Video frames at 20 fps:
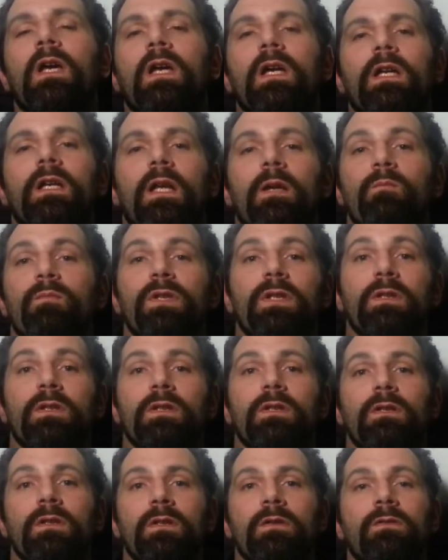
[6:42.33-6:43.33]
In 1
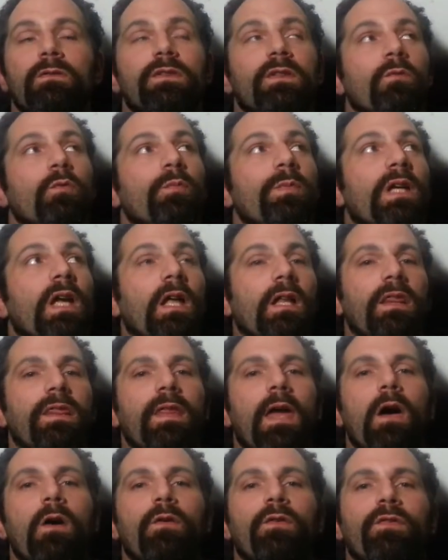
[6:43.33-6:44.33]
billion years, it will be
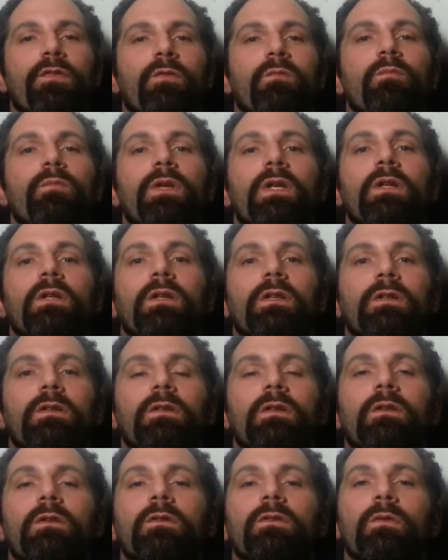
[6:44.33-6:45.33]
1,000
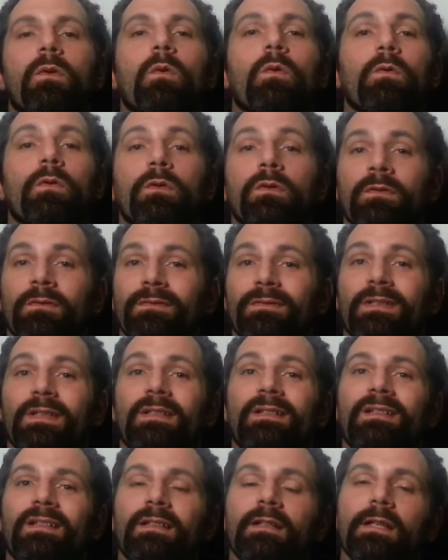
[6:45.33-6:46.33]
billion years older
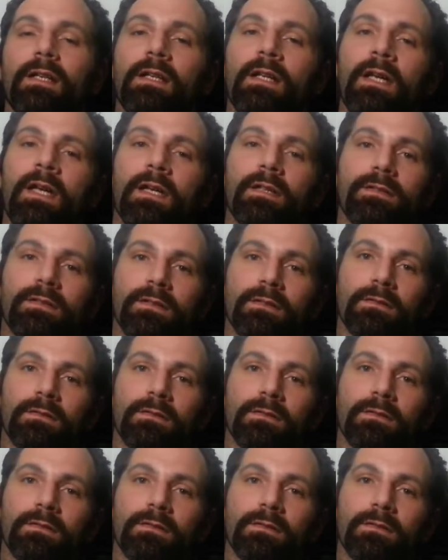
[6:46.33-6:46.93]
than us,